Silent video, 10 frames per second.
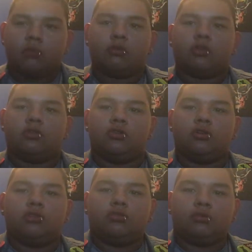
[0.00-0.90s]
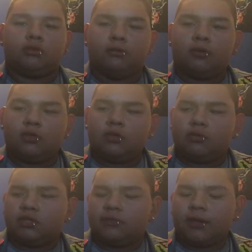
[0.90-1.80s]
But you can do whatever you want to do
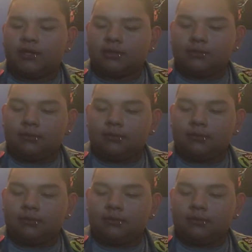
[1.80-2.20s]
with your vest.